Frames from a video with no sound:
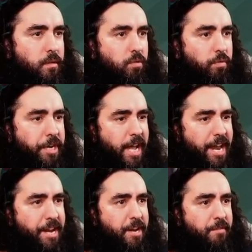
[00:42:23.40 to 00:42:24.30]
We're
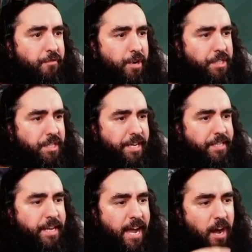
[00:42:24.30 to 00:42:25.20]
getting in there for
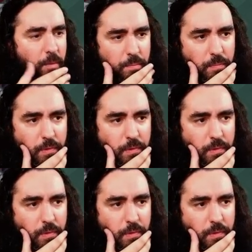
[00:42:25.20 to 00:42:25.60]
six now.